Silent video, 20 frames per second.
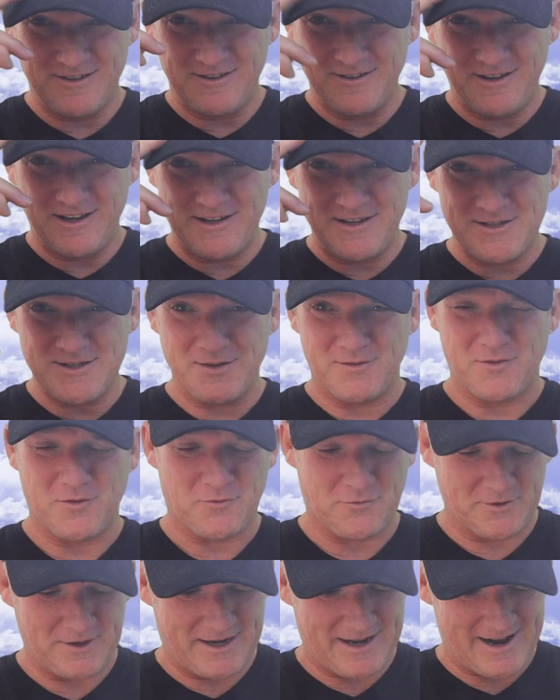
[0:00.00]
you get yourself a
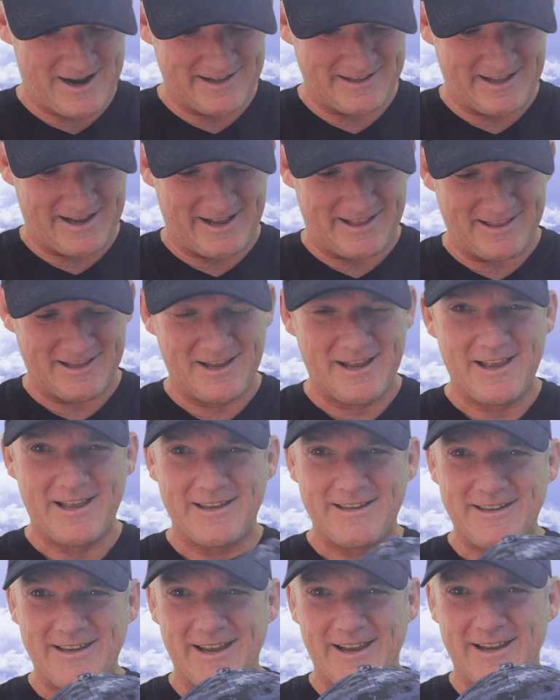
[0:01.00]
free con hat.
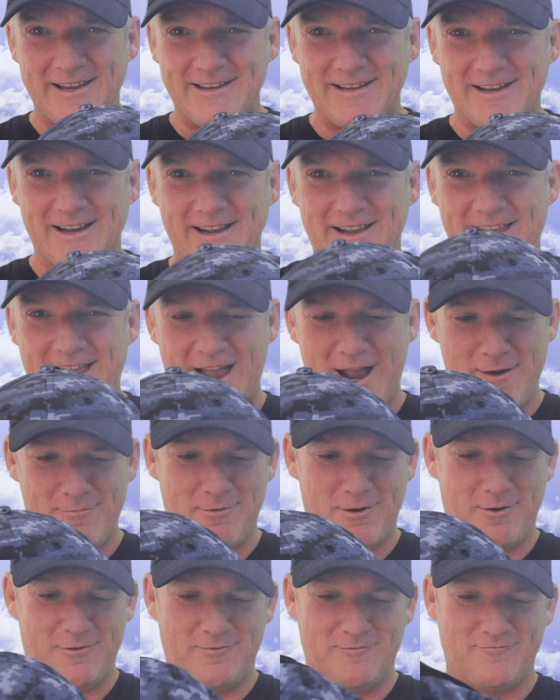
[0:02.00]
Yeah, you got
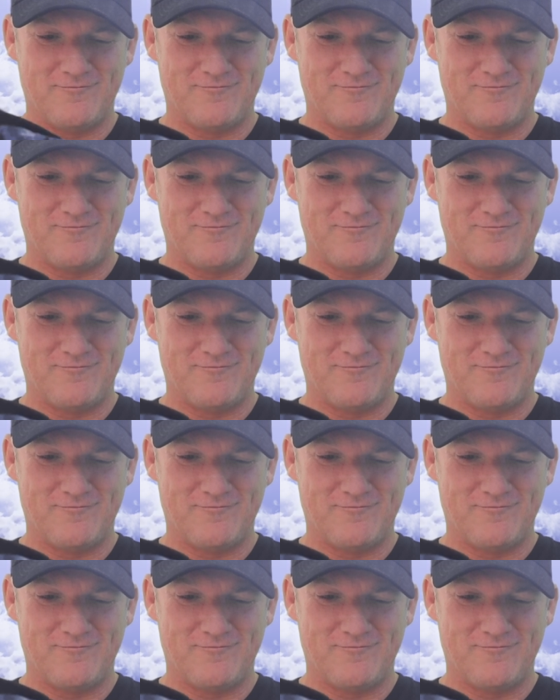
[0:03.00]
camo.